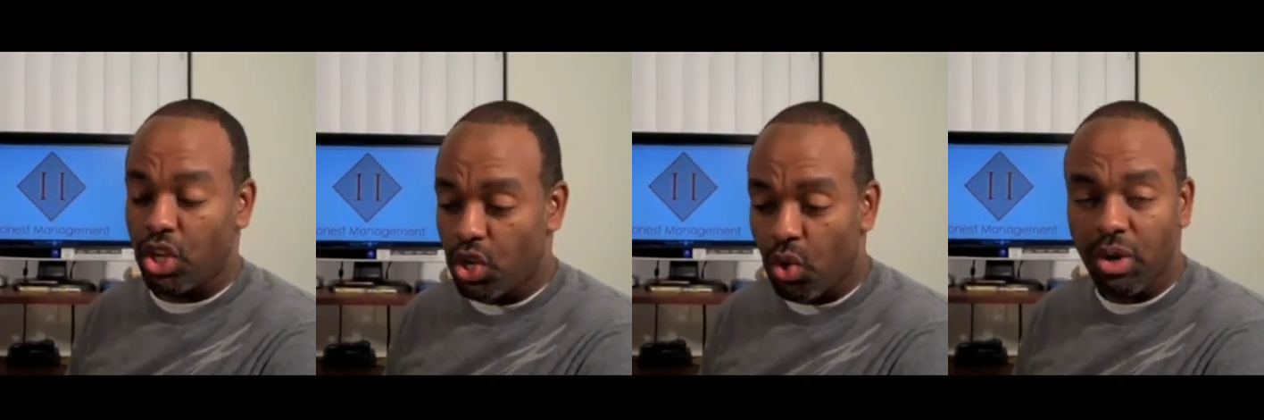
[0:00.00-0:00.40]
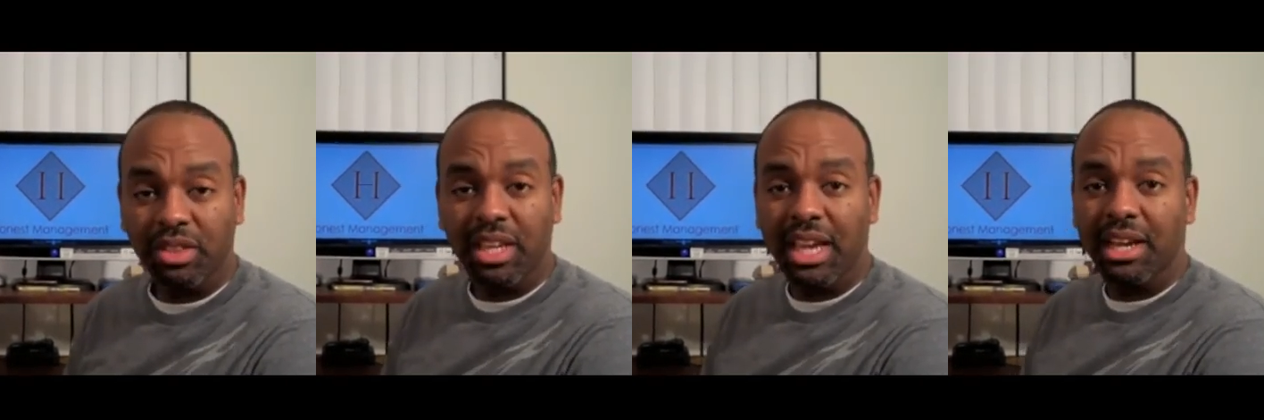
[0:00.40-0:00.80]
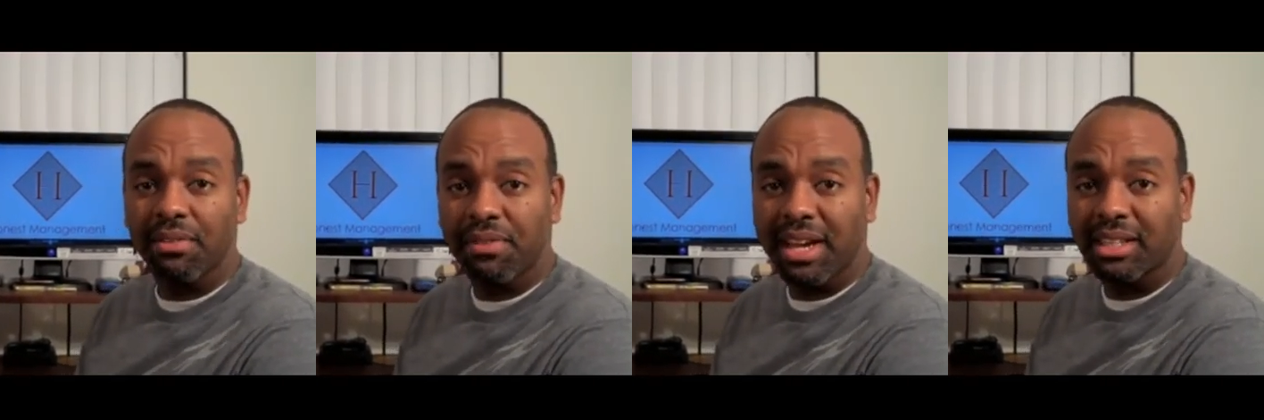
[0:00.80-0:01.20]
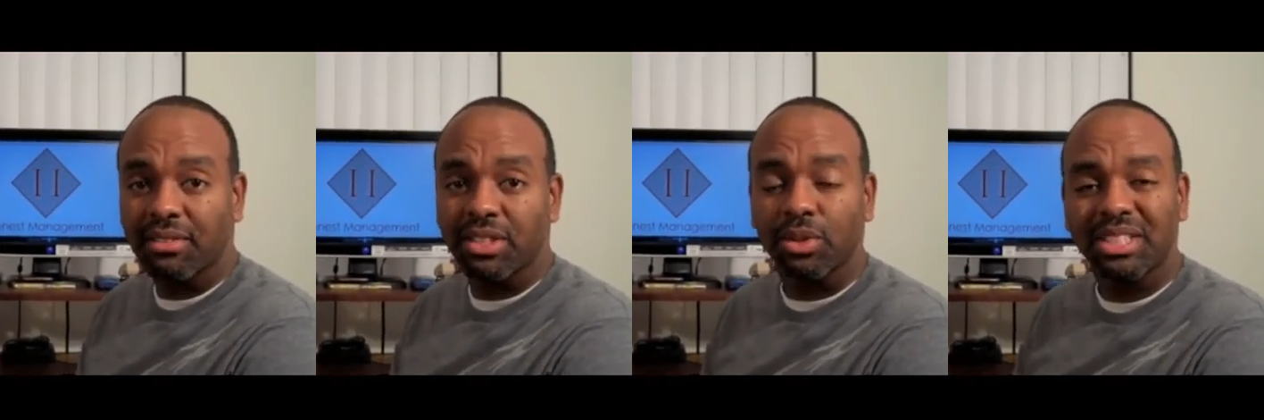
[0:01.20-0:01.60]
your thing effective.
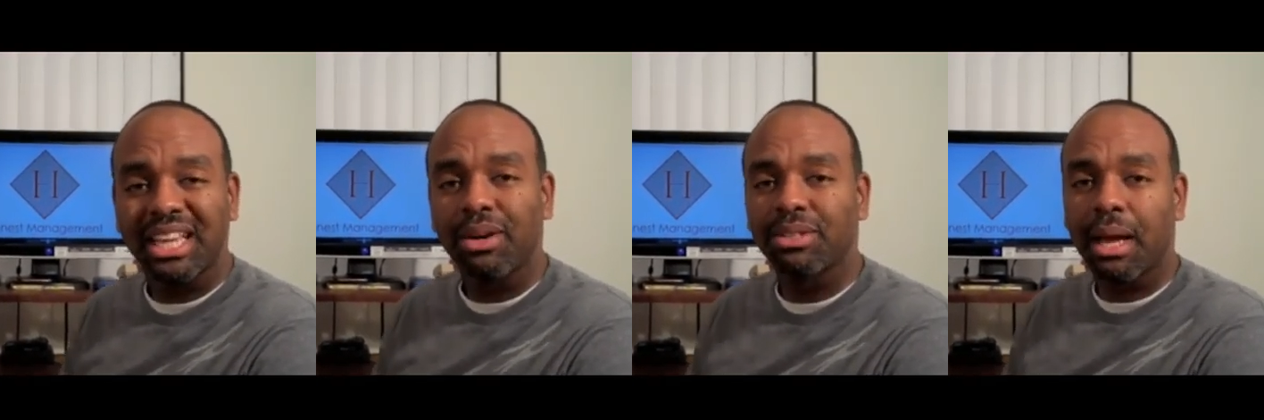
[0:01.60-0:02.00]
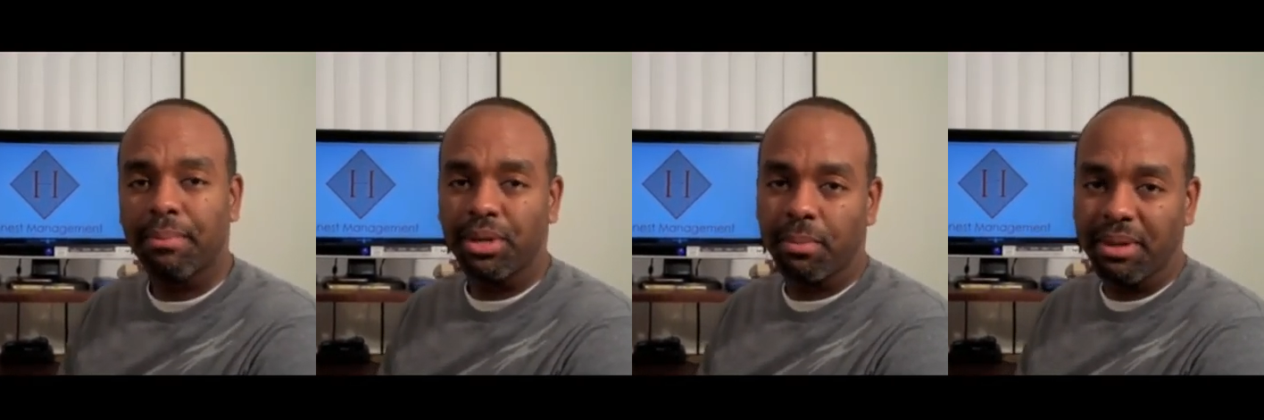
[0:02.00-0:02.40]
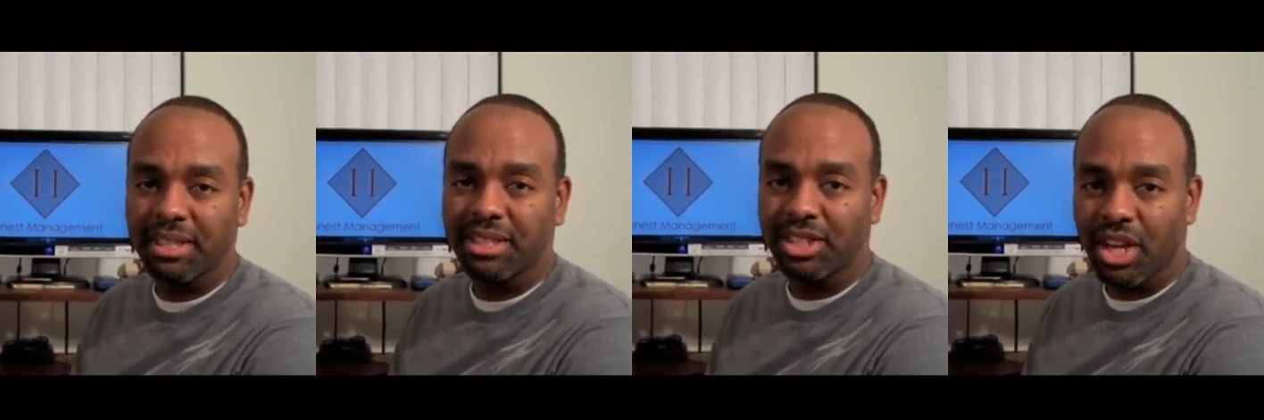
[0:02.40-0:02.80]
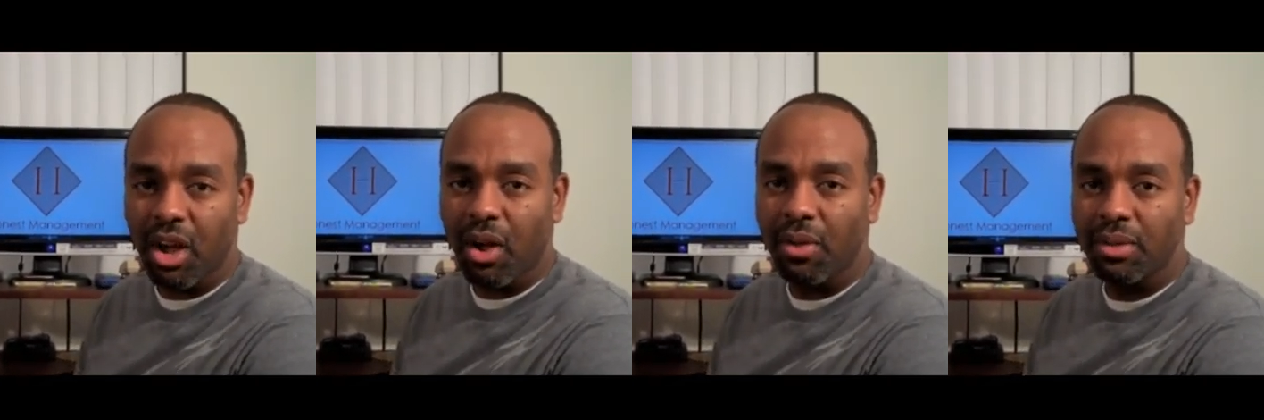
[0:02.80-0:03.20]
So stay on top of your business,
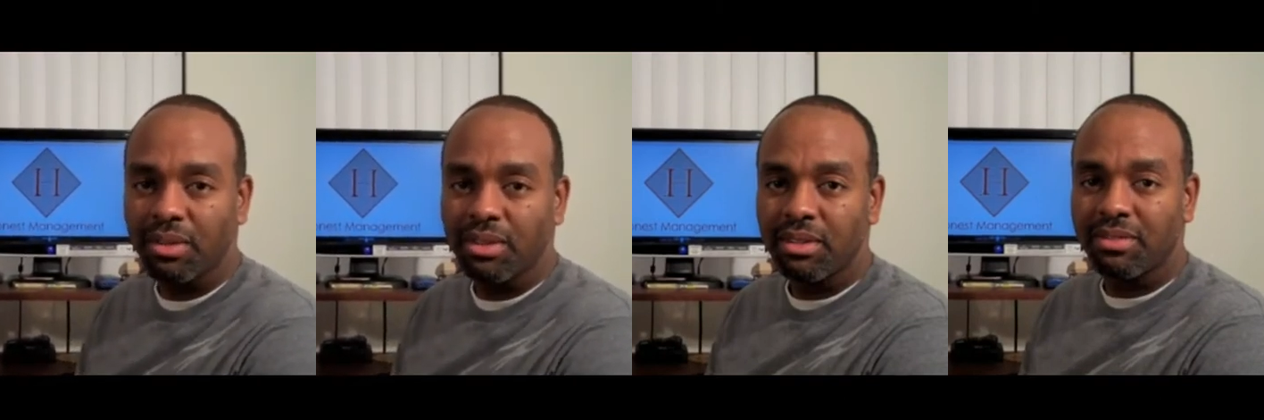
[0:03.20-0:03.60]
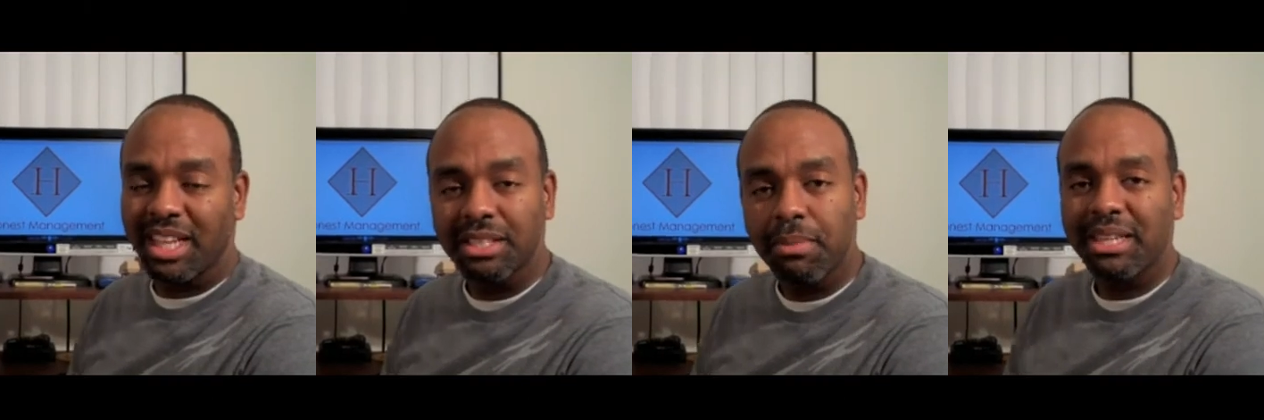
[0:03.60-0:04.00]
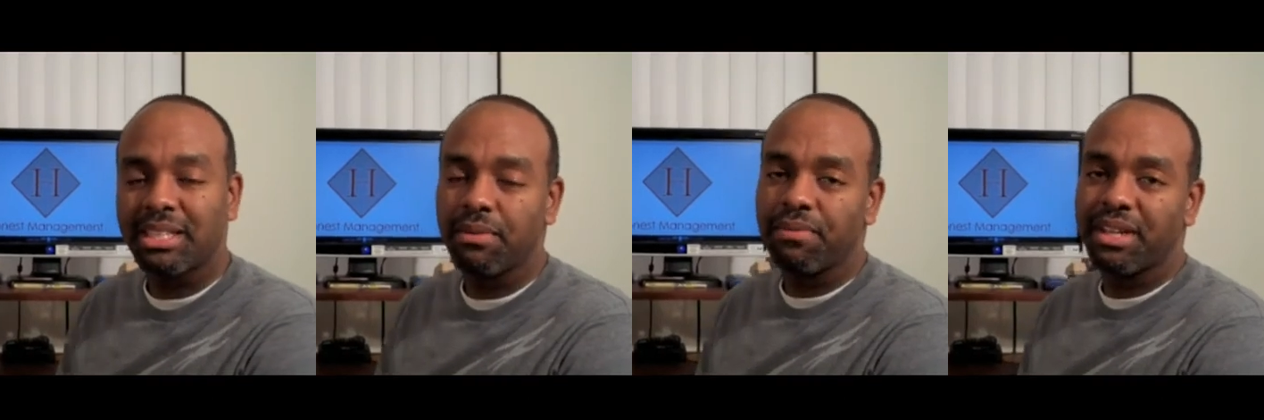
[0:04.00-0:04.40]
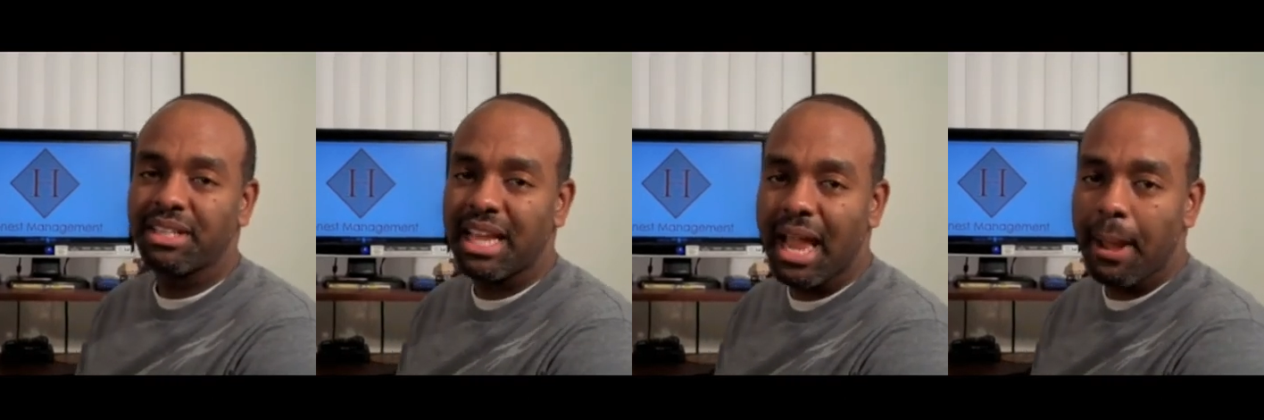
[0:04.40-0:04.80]
y'all. That's my tip for the
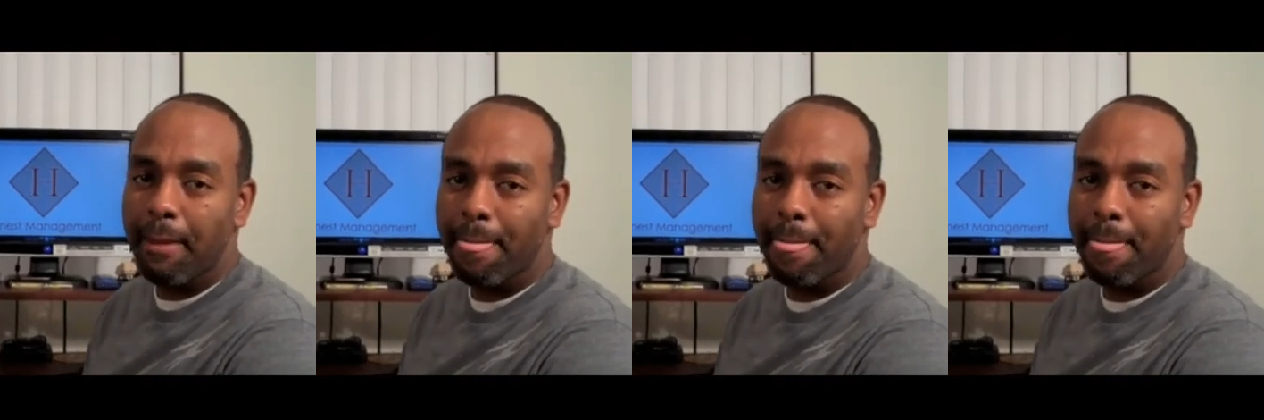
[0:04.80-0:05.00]
day.